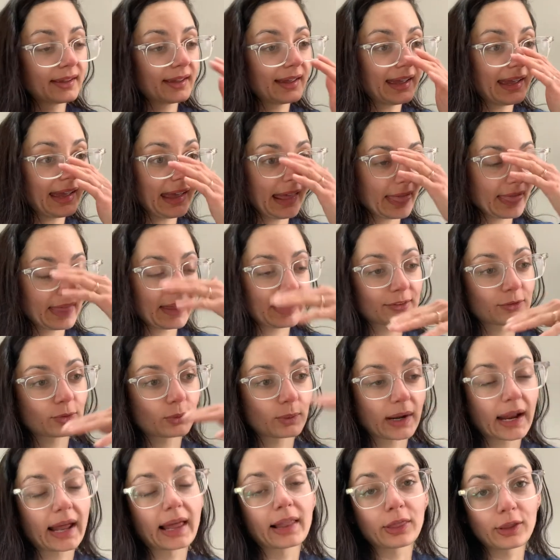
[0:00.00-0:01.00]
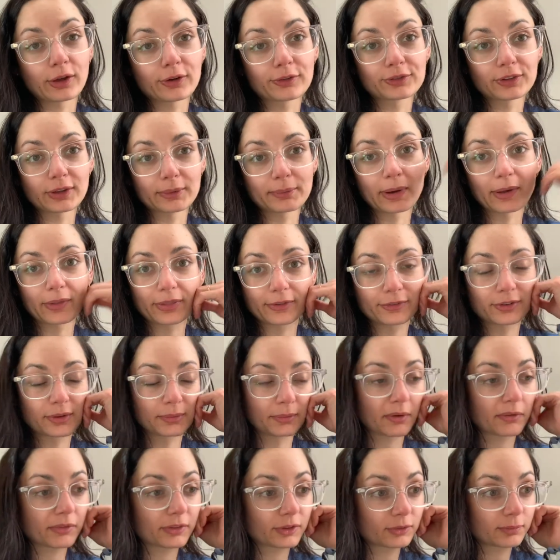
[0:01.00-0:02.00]
and that's what i loved about the
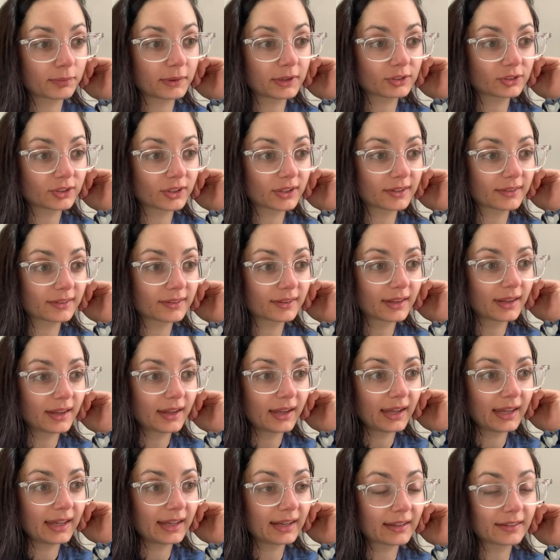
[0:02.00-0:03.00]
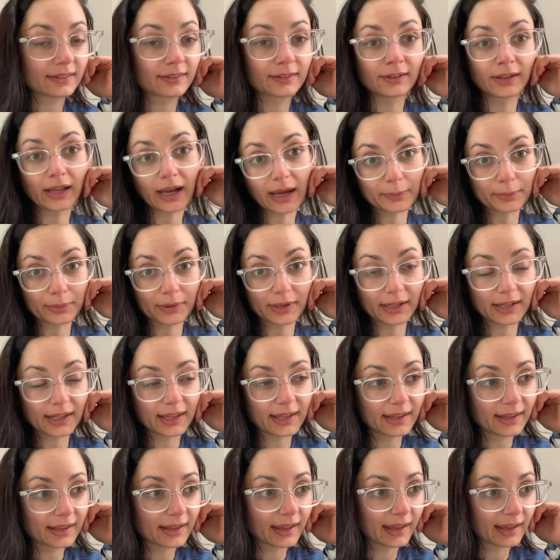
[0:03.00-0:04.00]
female of the species it is not
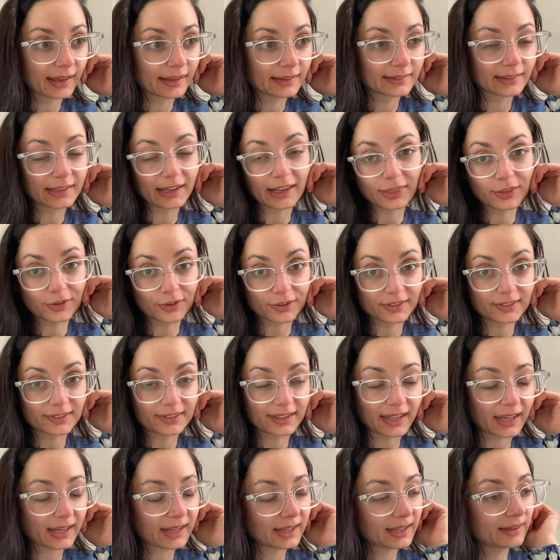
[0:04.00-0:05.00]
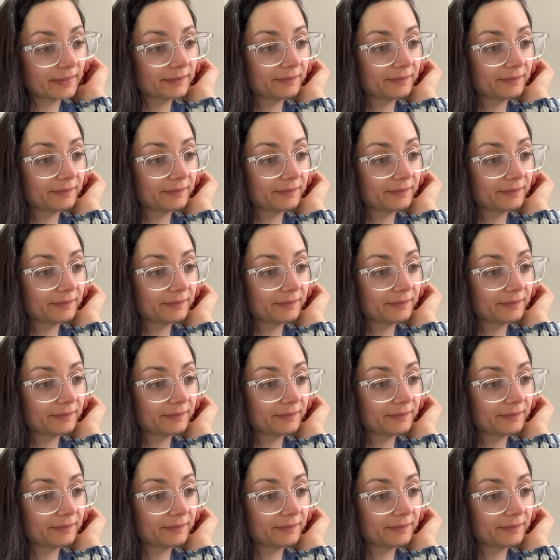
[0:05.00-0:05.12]
pretty and neither is sadie